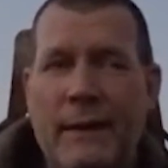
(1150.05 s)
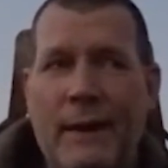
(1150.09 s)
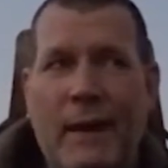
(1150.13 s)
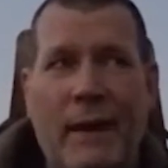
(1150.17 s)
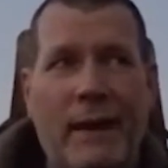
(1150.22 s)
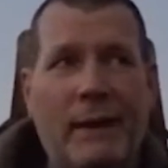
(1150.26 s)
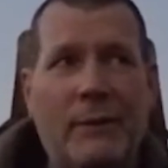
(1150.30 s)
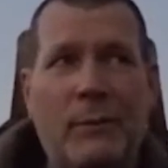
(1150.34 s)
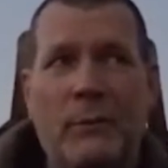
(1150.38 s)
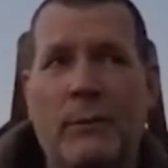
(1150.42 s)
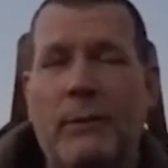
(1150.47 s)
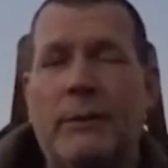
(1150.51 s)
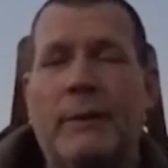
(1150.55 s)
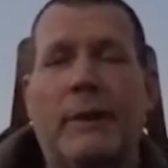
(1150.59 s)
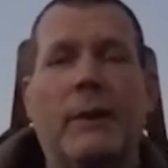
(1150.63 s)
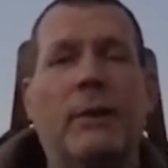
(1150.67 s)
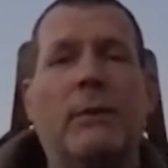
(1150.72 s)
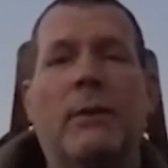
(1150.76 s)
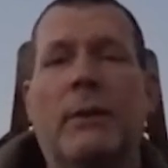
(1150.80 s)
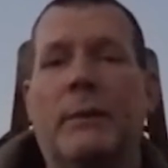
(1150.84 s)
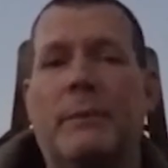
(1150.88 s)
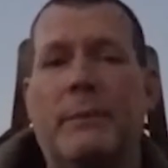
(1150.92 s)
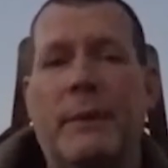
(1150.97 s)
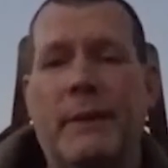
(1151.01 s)
I don't want to
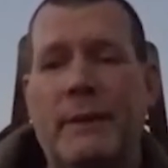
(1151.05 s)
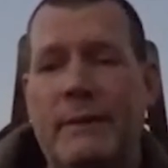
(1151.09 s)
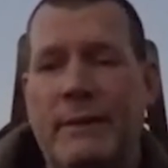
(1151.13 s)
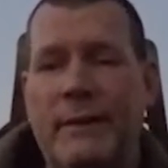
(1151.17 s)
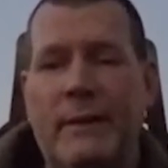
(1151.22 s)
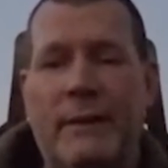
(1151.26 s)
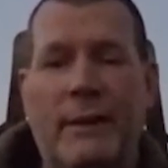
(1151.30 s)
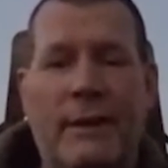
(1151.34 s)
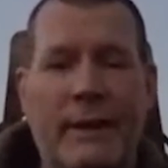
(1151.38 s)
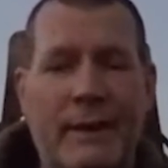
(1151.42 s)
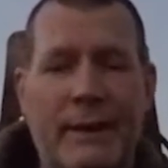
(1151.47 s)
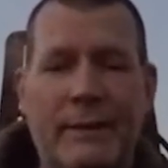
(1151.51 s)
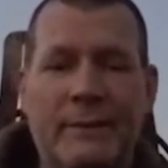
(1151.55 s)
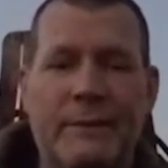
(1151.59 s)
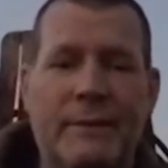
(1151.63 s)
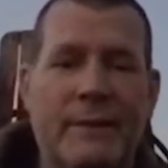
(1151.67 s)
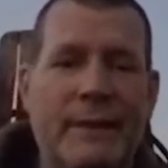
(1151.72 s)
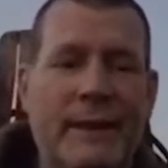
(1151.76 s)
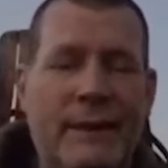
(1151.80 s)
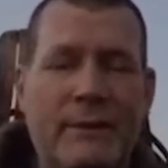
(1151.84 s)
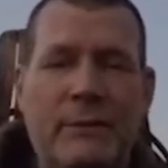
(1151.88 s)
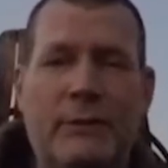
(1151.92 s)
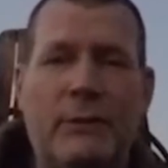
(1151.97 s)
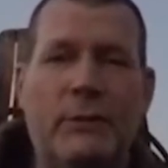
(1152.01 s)
go up. You know, I get
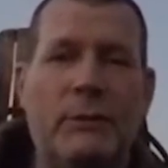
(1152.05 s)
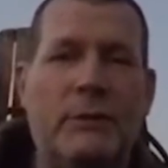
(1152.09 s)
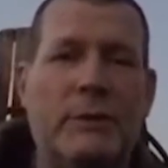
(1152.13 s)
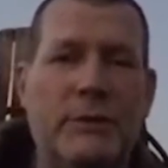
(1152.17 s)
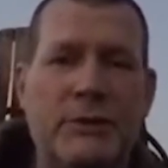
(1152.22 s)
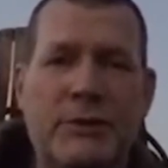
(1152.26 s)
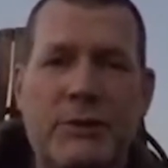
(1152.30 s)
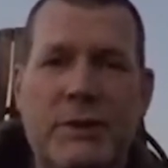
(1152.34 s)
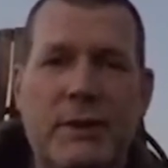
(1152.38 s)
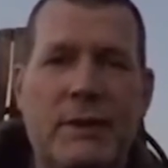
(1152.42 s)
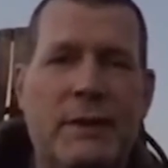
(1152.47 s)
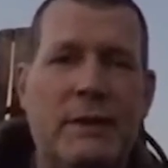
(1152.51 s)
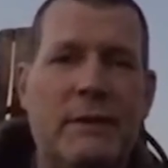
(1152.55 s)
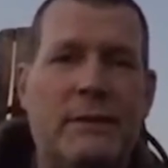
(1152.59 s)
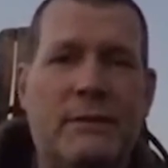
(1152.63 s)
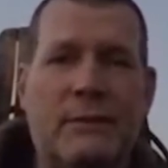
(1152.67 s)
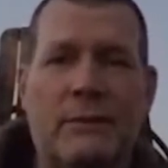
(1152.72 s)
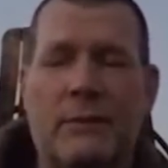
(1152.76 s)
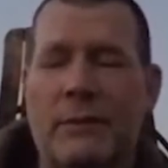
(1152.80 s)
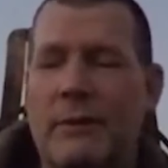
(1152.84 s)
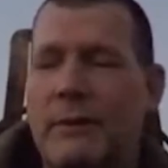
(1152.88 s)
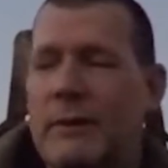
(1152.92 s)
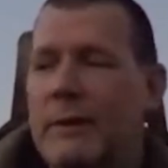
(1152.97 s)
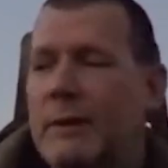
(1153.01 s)
into a sheath
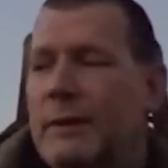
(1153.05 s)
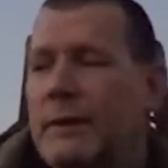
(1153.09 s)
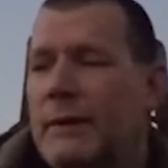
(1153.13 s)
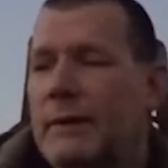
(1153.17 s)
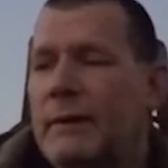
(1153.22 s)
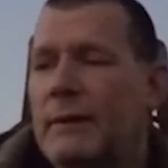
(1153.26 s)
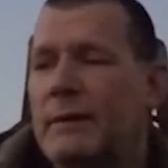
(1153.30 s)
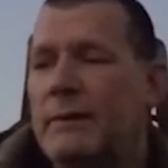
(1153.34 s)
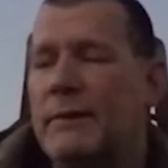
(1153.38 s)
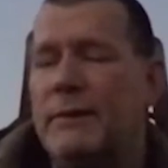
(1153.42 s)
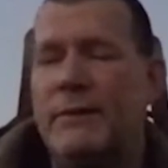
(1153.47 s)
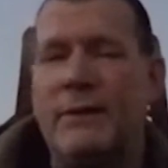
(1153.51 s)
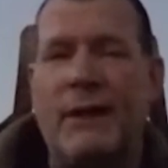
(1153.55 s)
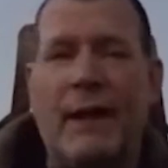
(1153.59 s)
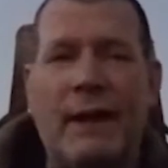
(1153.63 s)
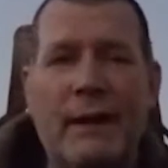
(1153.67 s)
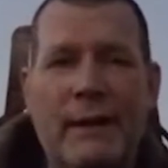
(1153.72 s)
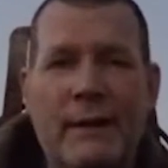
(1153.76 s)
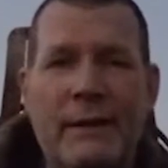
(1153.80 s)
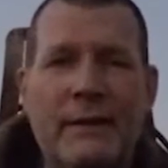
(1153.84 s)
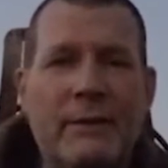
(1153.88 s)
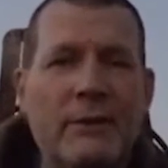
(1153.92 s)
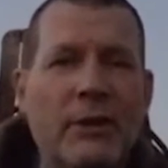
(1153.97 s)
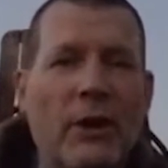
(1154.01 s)
or
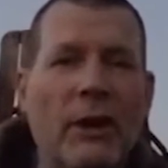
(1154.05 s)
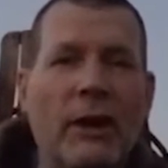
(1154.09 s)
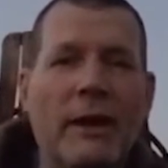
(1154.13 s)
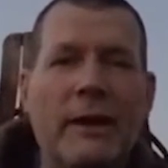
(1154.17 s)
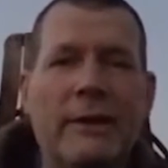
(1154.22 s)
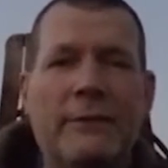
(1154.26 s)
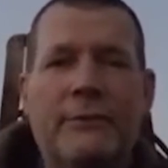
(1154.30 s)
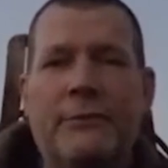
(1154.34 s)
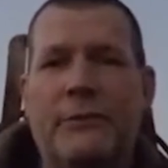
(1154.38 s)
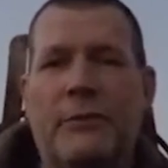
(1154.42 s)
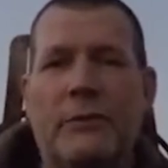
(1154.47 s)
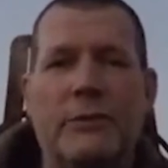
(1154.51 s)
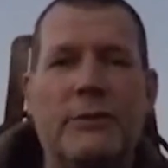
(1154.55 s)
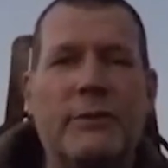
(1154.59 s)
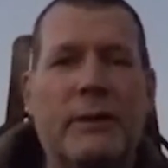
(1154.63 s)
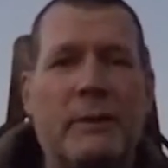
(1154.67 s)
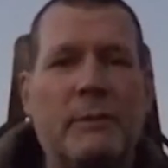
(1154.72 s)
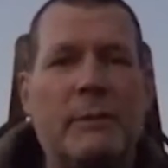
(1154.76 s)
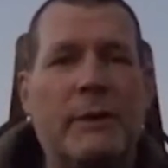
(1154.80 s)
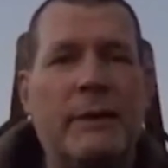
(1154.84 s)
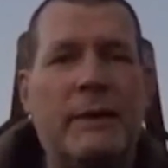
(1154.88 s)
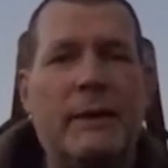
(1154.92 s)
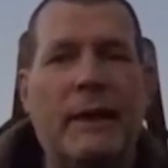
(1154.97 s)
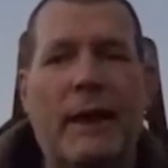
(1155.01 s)
designing a knife or
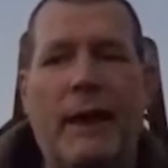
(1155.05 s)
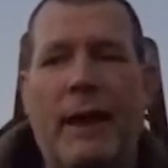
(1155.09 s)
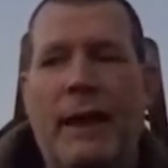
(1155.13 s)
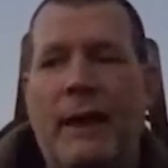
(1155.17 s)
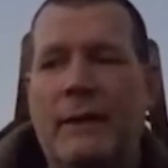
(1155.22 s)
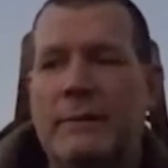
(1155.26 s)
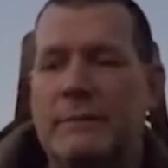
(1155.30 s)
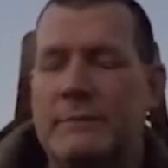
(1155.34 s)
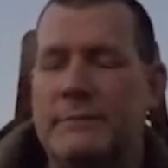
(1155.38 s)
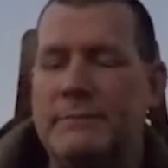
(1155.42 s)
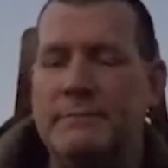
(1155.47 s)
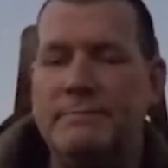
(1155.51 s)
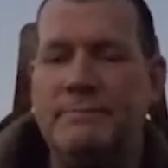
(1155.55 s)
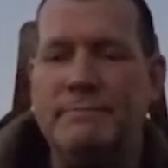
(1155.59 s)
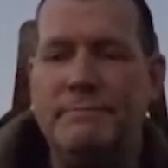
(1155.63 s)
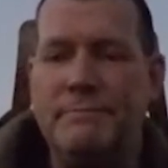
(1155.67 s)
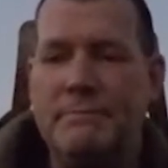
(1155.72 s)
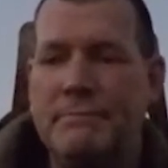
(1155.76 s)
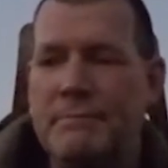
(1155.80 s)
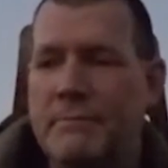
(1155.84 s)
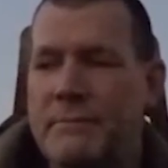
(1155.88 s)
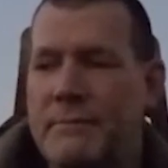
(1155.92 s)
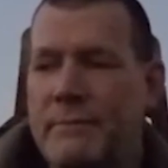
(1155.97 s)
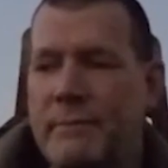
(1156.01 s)
something like that, and
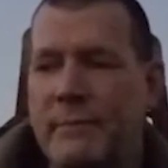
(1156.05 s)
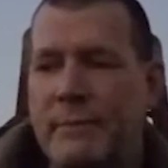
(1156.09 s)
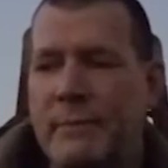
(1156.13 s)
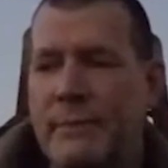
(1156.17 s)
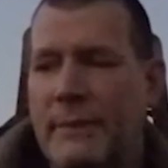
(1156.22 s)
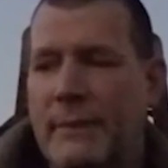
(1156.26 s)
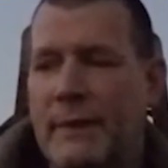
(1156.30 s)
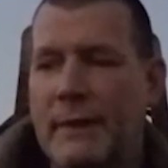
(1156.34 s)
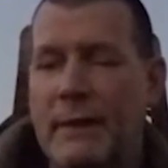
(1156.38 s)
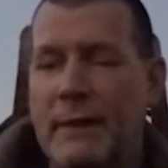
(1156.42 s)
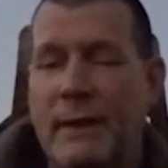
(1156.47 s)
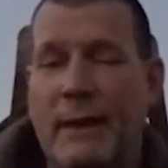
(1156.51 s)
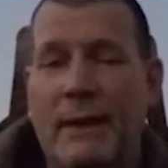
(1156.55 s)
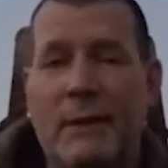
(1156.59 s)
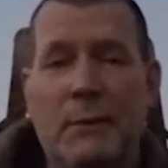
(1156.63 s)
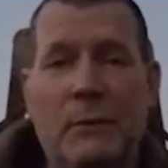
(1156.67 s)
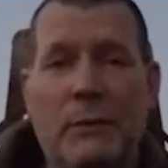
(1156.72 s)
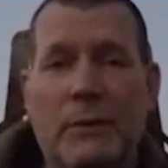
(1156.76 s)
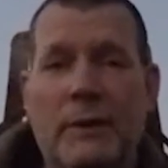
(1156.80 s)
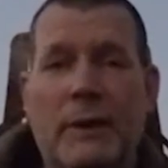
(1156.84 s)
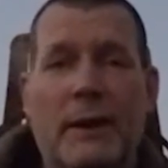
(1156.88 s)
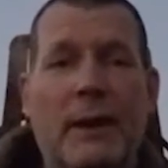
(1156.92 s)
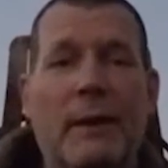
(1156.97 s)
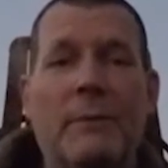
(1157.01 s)
I don't
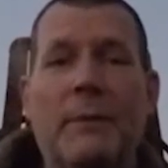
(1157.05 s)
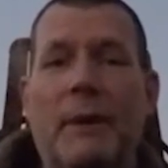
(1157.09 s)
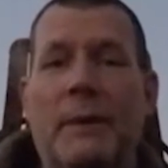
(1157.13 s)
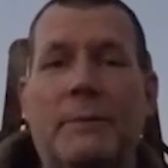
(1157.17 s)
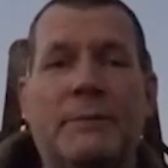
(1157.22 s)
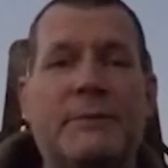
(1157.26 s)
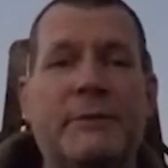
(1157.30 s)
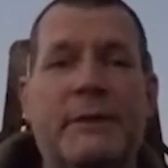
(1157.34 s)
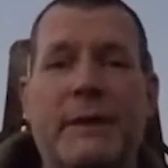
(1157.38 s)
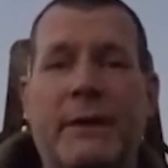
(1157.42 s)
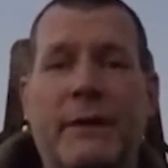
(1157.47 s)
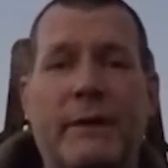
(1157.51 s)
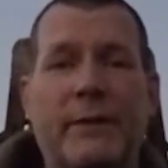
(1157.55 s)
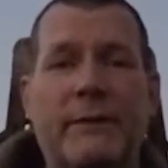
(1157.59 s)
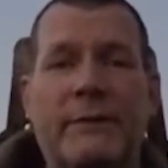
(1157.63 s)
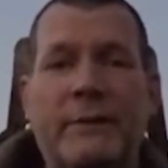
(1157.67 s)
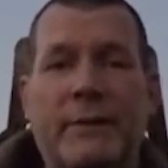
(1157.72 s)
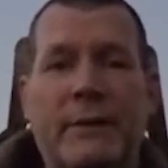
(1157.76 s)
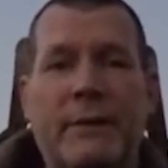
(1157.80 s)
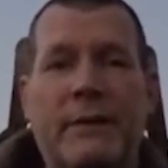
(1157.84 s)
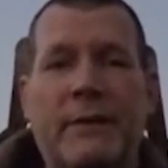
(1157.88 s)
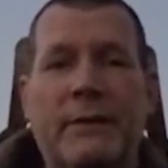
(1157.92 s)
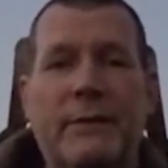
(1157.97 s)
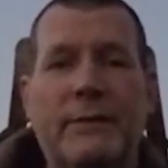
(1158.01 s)
want to come upstairs,
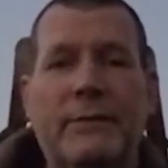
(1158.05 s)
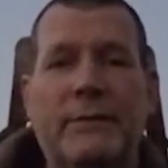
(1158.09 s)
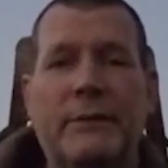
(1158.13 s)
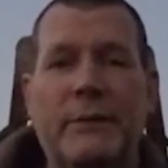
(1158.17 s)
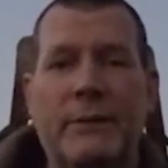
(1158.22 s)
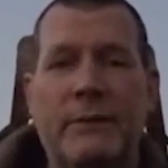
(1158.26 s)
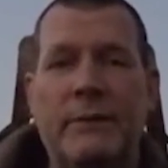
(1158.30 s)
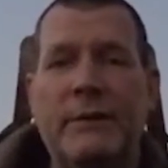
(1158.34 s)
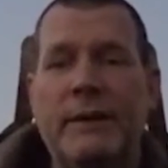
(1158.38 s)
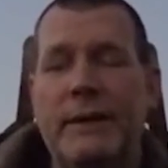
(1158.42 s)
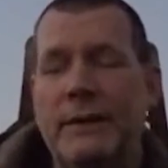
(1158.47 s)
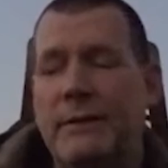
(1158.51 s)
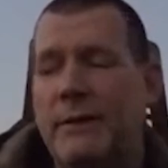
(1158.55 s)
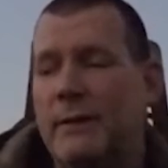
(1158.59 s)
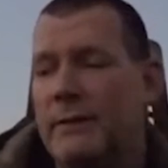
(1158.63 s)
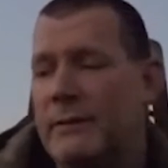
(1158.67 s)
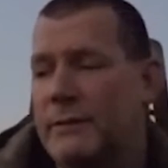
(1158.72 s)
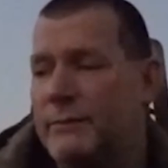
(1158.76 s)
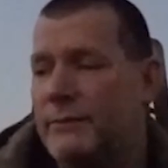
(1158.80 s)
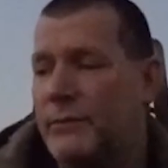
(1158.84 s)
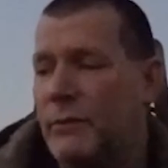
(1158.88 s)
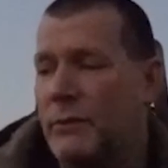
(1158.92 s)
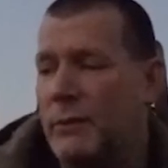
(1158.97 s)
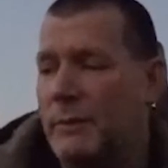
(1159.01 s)
you know, so he does
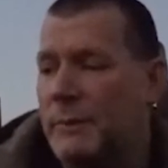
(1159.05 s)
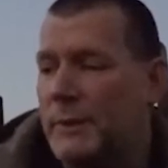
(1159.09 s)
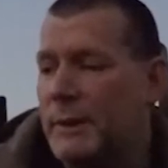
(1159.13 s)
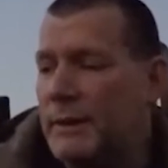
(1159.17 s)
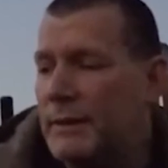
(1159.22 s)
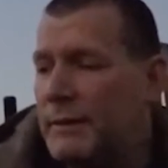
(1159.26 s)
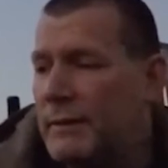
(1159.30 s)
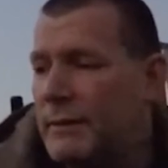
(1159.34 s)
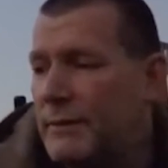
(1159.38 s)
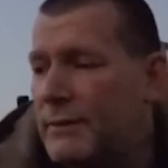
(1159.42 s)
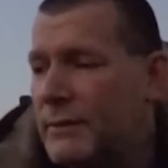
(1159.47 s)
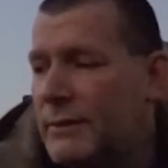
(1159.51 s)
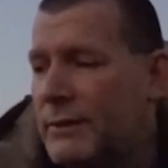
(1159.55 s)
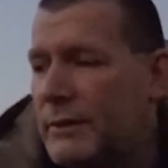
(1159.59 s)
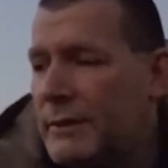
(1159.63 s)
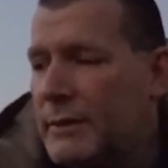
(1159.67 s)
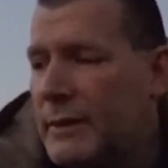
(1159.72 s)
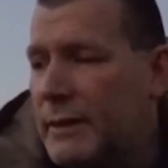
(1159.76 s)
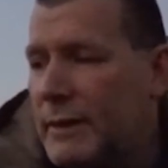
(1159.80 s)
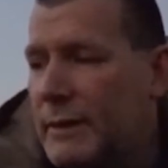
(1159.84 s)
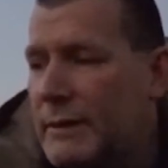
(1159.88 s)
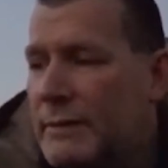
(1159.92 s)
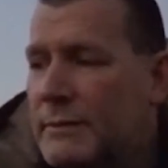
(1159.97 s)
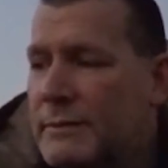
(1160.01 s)
it for me. He's a good
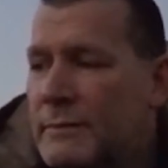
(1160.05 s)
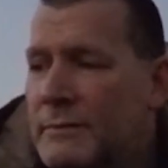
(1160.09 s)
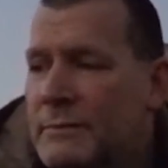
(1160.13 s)
kid.